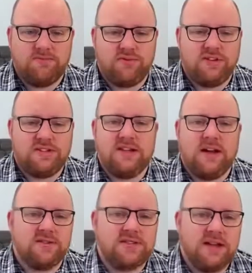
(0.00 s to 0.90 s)
printed
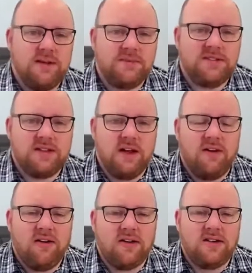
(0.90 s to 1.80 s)
out slips that
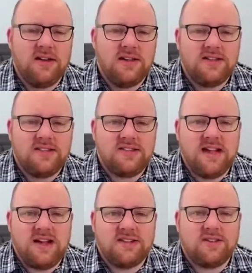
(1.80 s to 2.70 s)
are
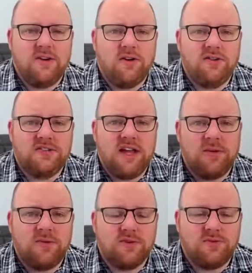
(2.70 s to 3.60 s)
sat on tables.